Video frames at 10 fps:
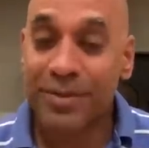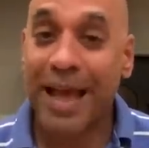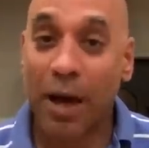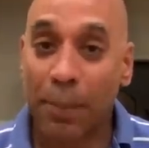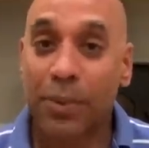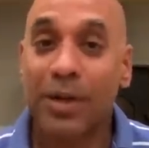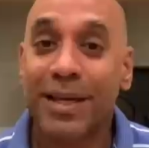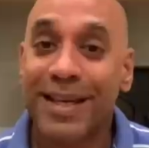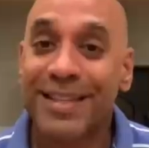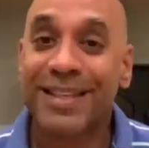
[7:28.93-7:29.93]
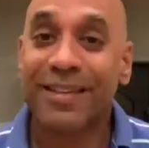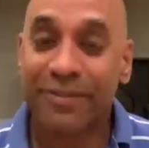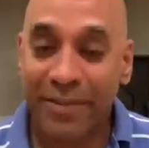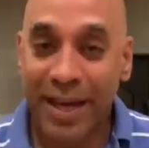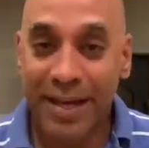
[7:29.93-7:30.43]
output is in
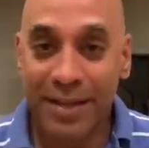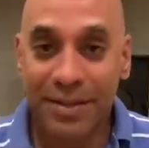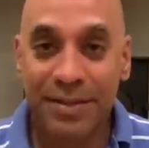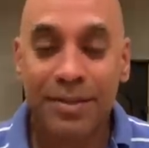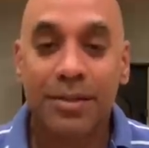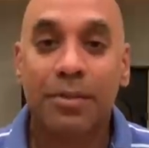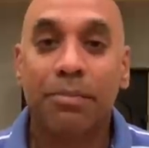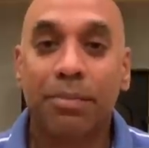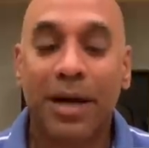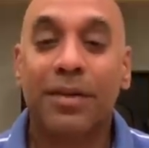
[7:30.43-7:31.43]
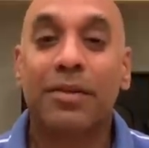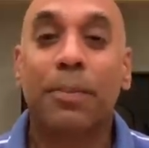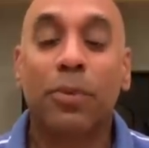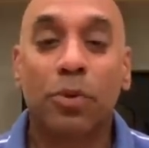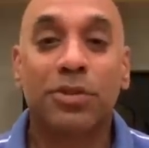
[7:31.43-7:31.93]
phase, but the
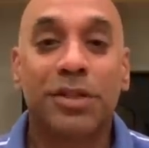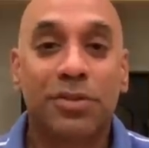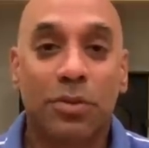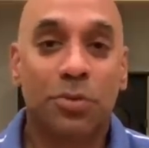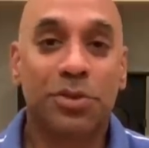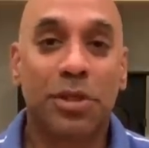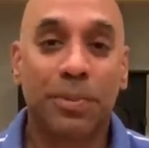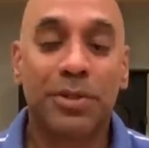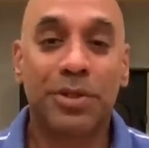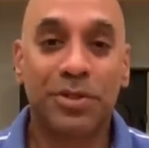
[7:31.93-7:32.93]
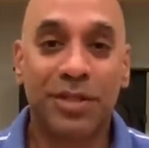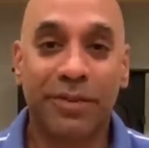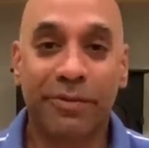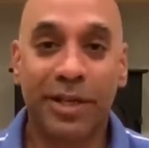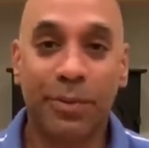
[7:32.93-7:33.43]
port is also producing
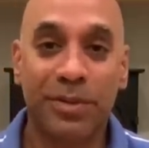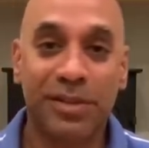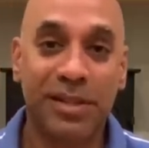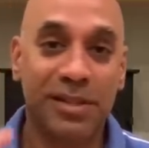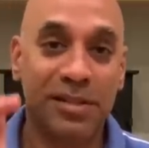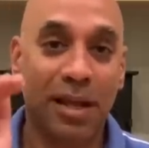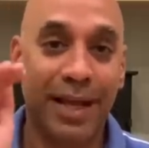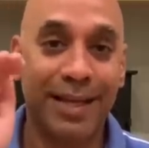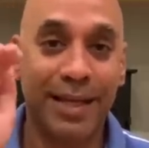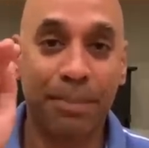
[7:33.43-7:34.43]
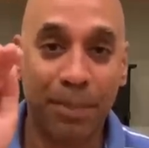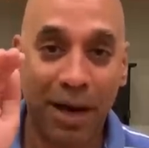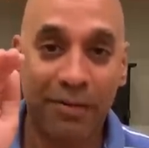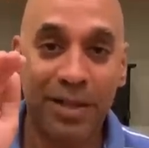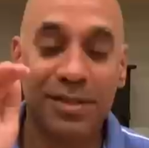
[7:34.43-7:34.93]
frequencies slightly
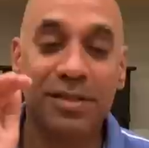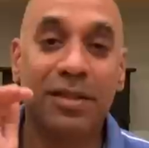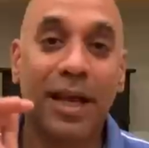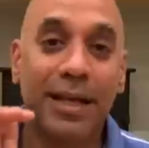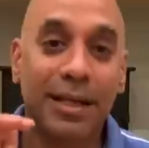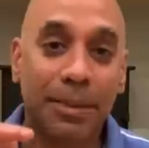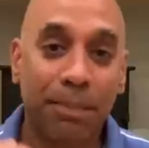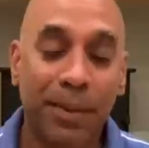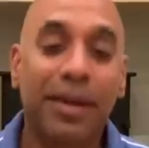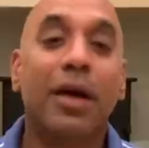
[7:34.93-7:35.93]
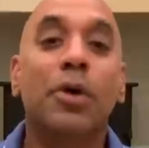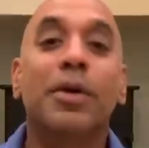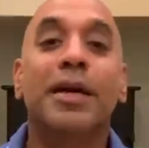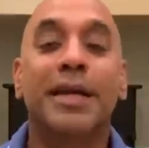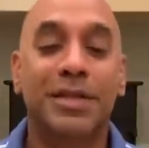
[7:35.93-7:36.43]
above and slightly below
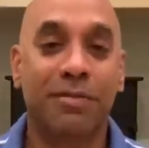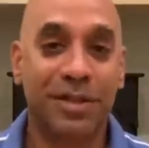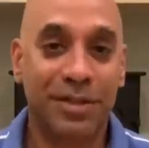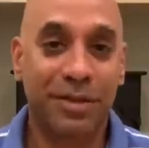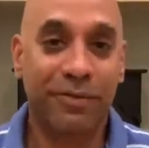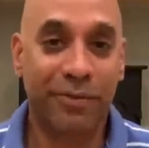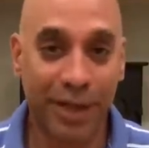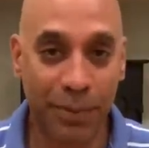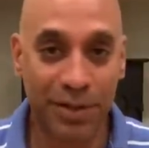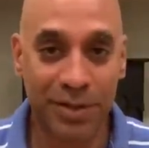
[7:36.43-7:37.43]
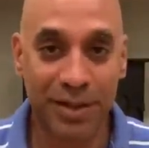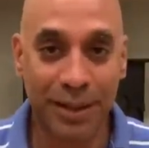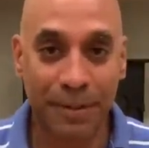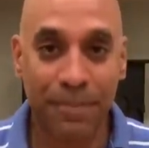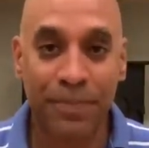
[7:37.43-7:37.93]
its resonant frequency.
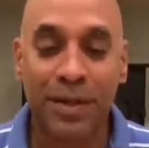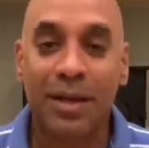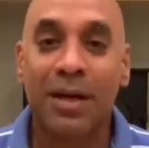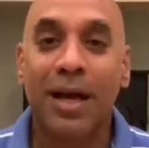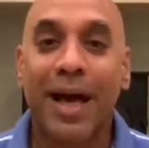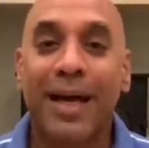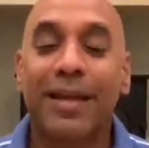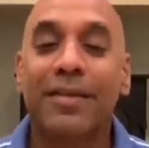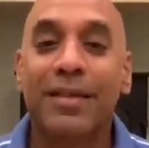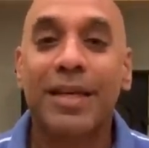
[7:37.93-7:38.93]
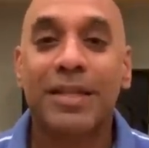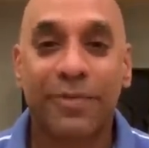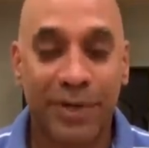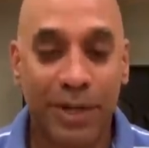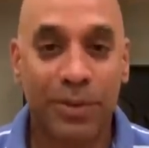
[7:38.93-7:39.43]
And at these
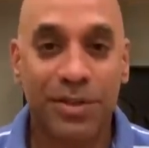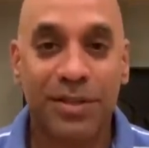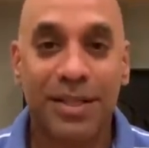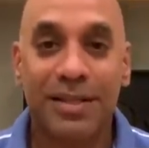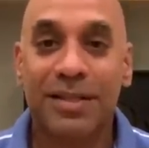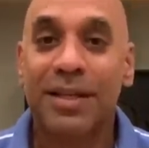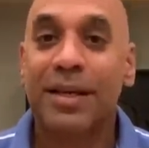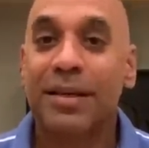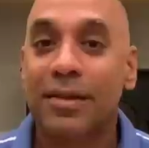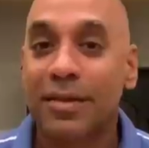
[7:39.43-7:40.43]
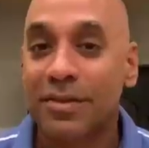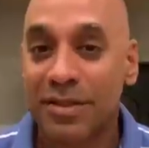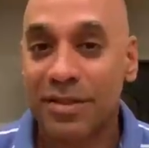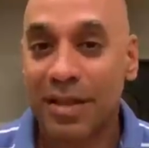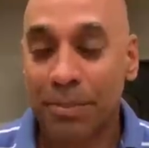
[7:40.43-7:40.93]
frequencies, to
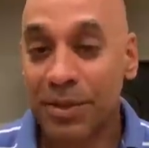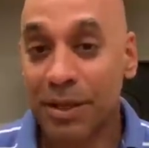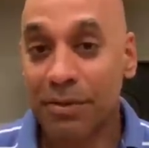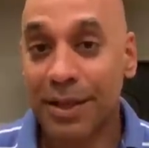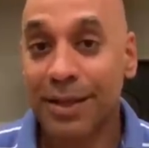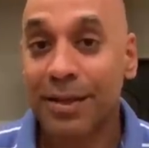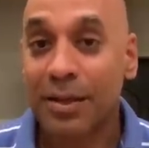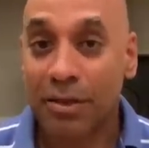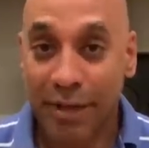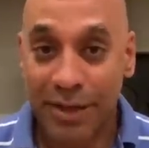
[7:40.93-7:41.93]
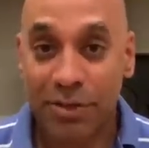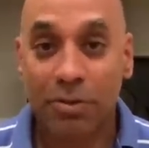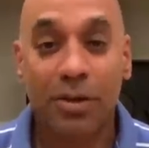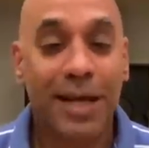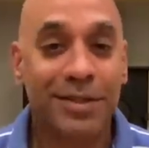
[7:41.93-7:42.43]
some degree, greater
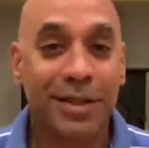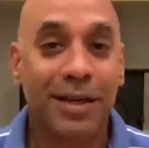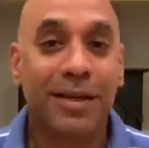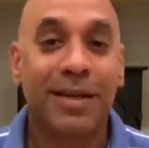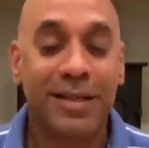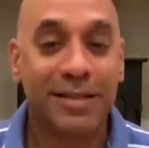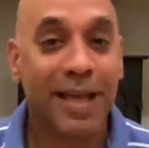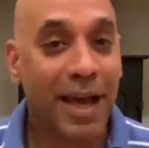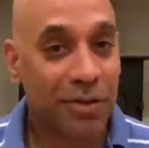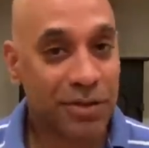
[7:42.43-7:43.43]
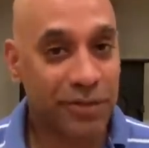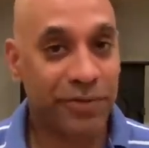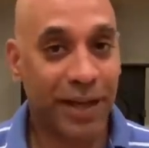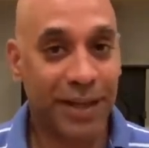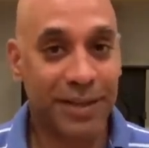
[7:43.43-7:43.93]
or lesser, it's out of
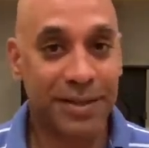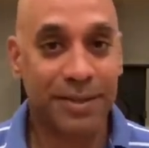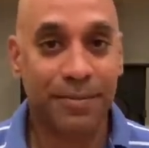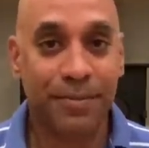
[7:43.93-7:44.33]
phase.